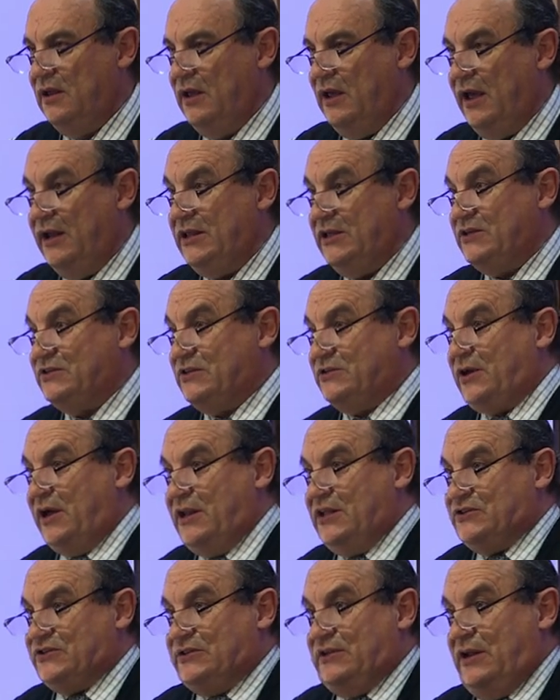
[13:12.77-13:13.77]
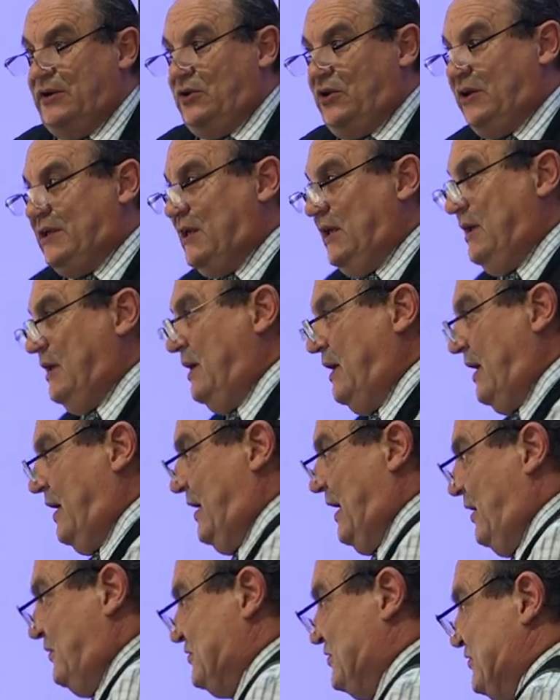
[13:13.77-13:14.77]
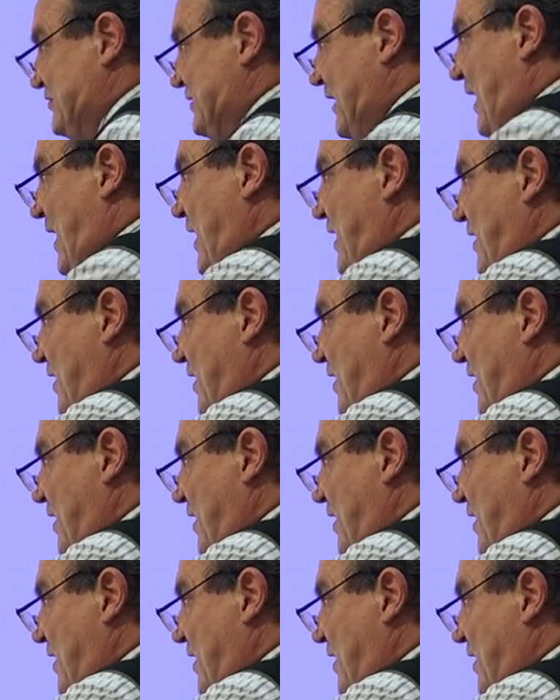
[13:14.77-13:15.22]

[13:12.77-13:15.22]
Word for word: And he started uh, looking outside